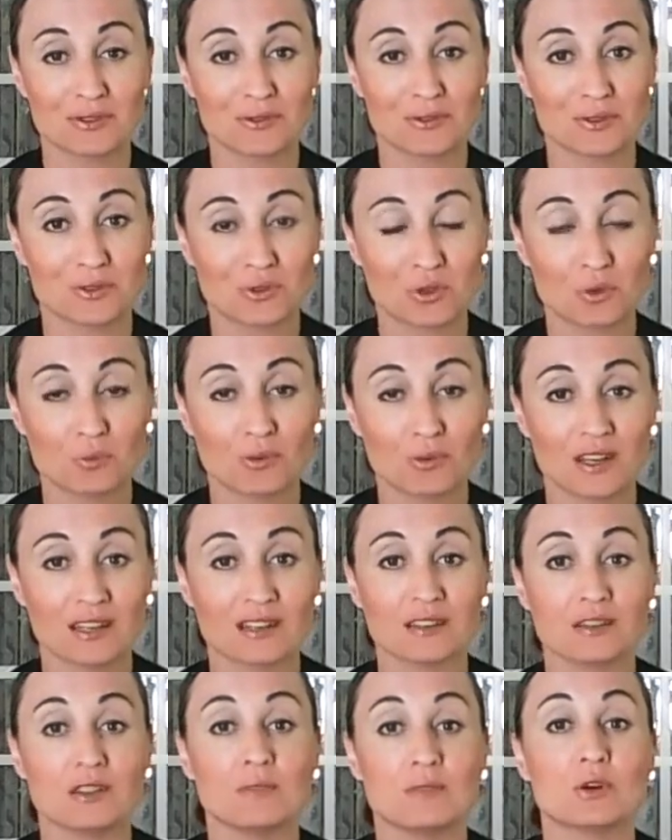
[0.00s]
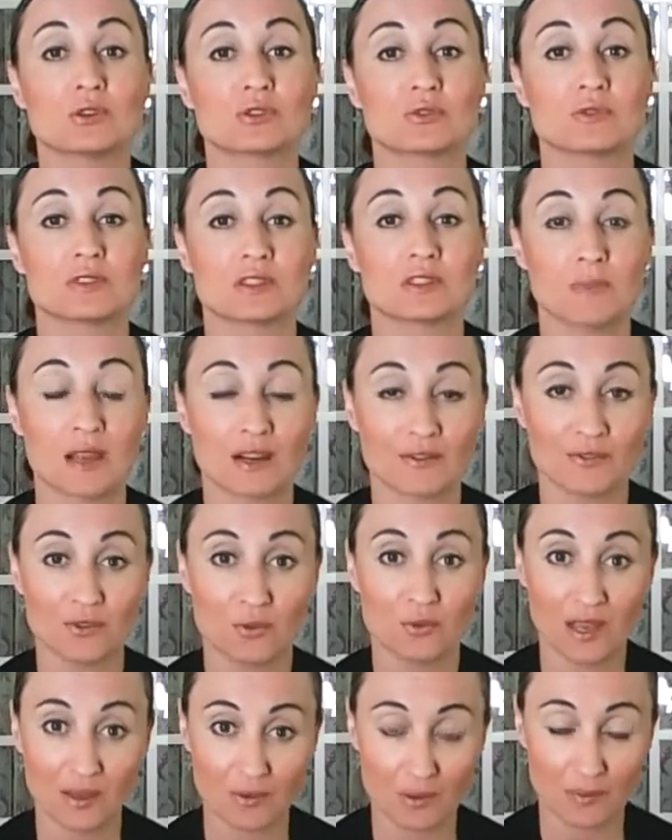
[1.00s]
to interpret in the most
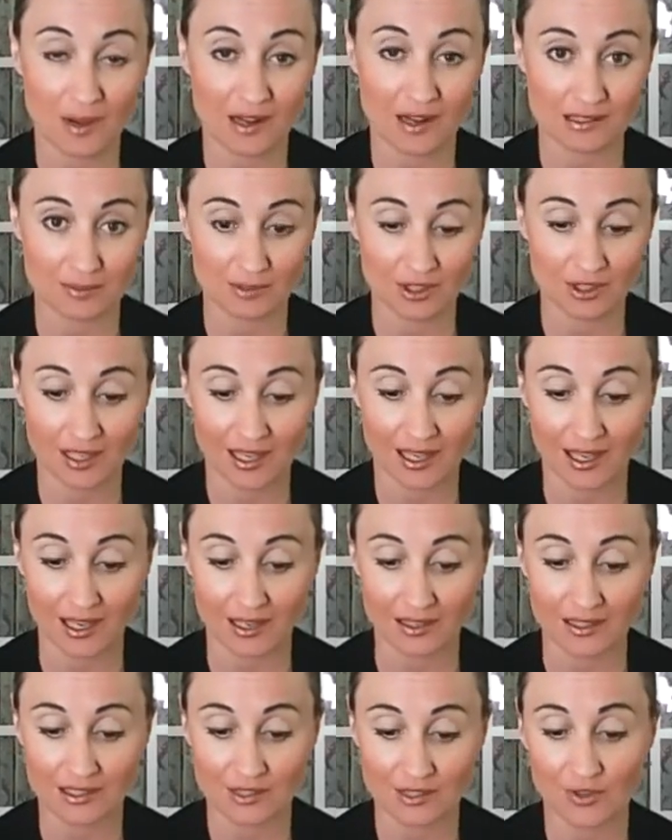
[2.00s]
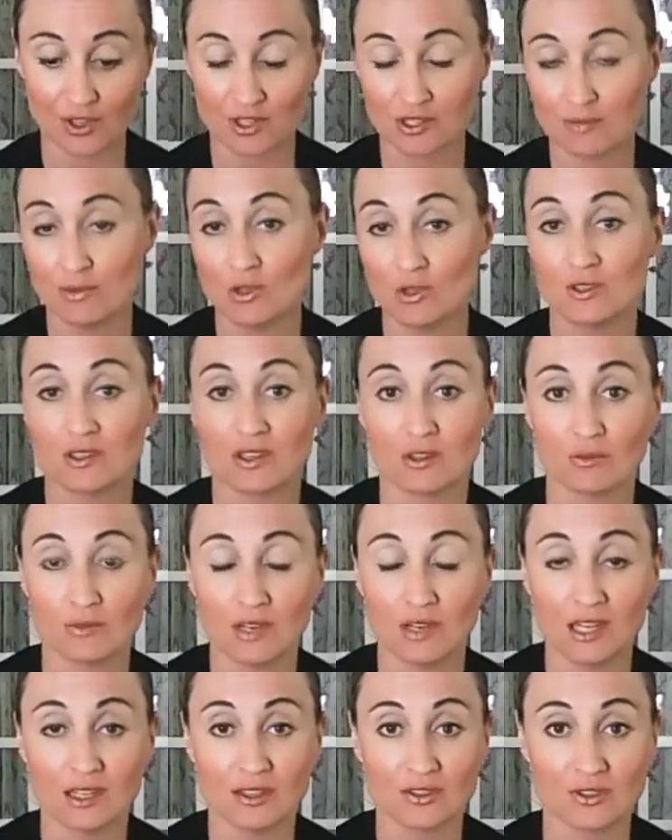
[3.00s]
respectful way we possibly can. As far as music and
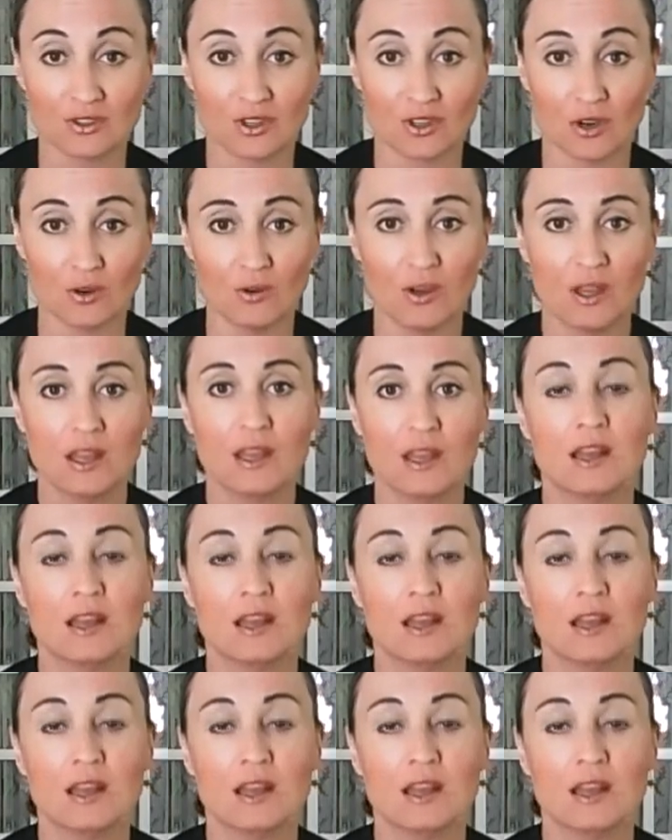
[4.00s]
readings go,